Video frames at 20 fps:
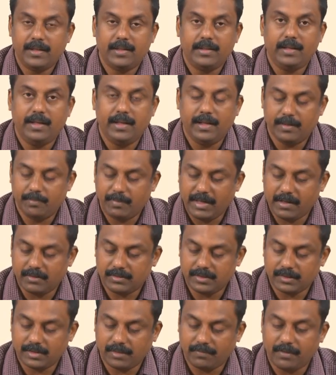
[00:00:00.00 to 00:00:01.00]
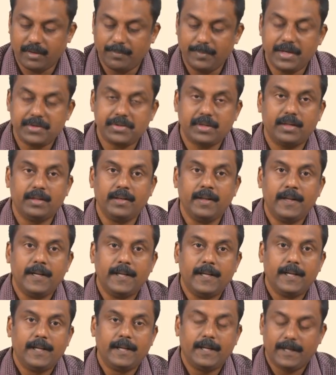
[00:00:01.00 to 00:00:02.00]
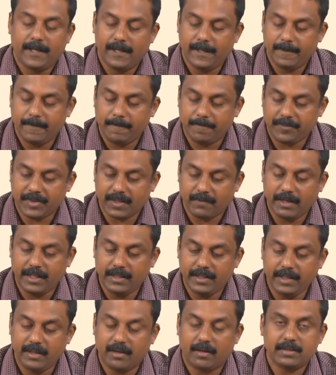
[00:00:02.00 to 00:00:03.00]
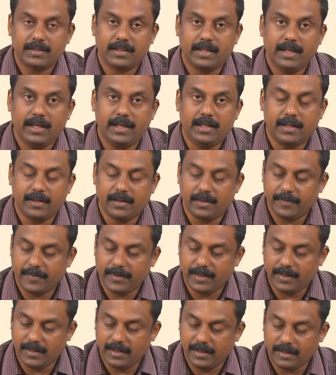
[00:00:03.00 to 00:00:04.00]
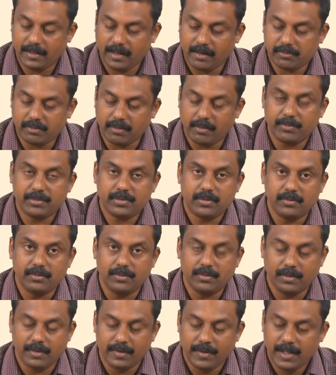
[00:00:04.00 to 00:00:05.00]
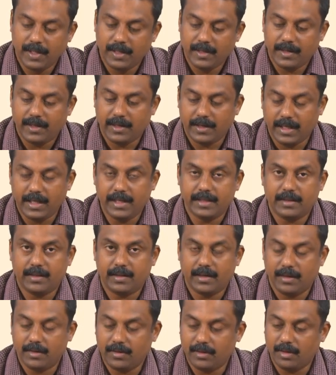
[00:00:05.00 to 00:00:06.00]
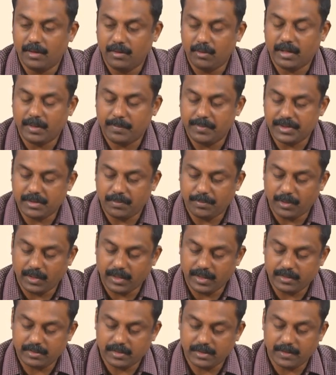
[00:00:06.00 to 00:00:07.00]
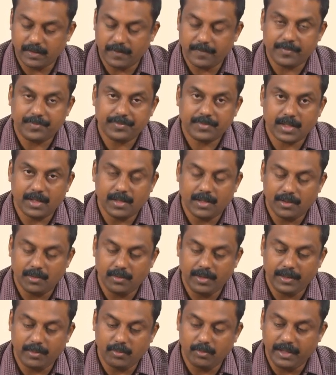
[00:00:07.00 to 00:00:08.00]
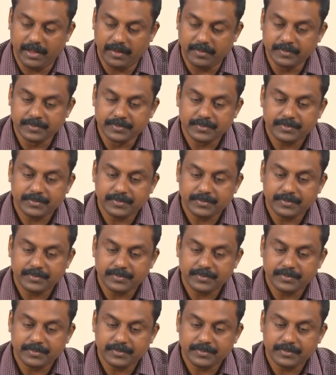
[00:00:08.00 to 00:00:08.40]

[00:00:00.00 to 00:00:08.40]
the microstructure formation when the austenite it transforms to any other low temperature products um, during cooling.